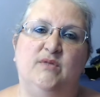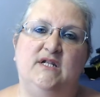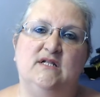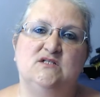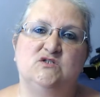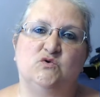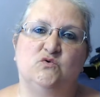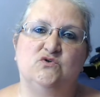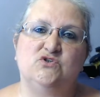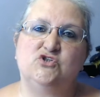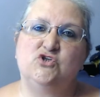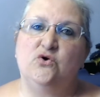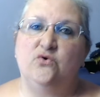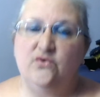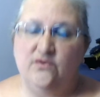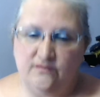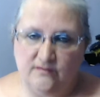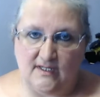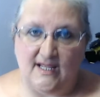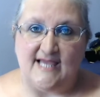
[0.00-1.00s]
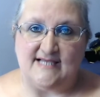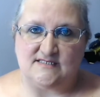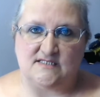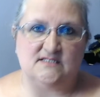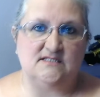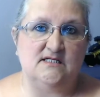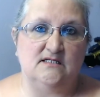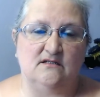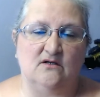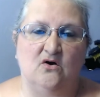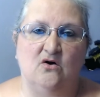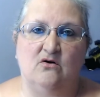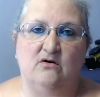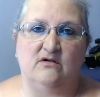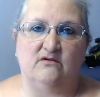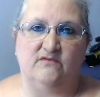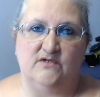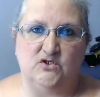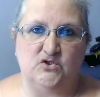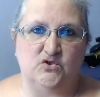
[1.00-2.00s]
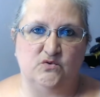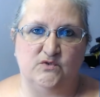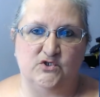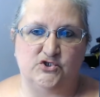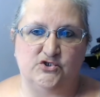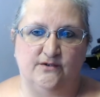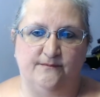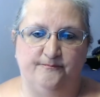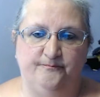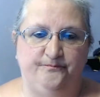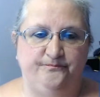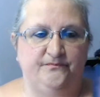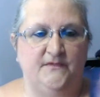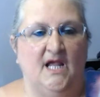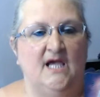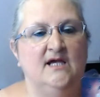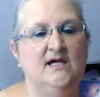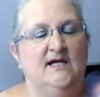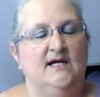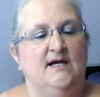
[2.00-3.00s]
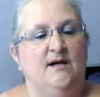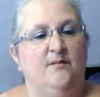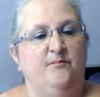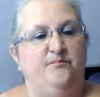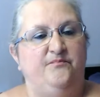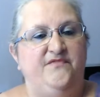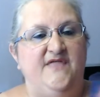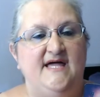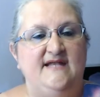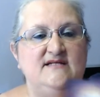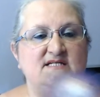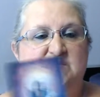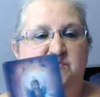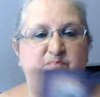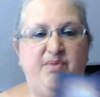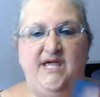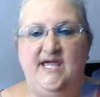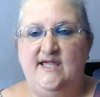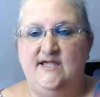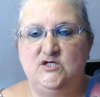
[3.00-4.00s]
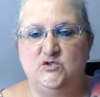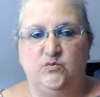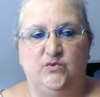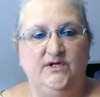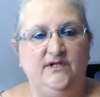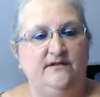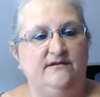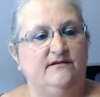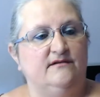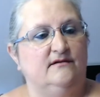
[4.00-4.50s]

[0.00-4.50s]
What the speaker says: also, as I said, the card of intuition. That is paired with